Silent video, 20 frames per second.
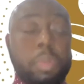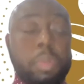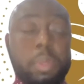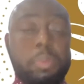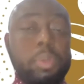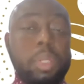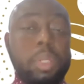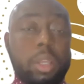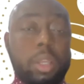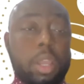
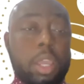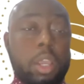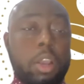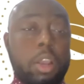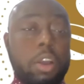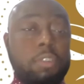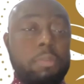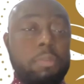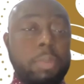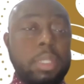people in
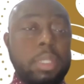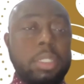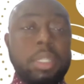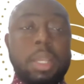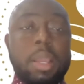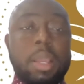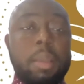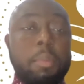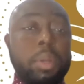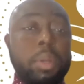government,
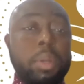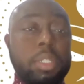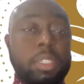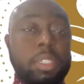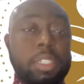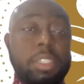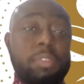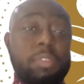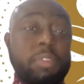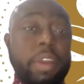but
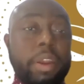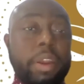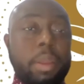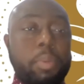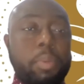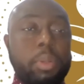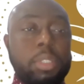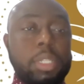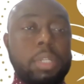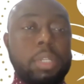it is very
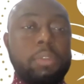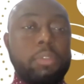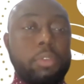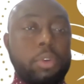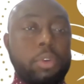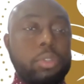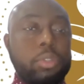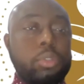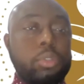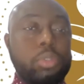important for us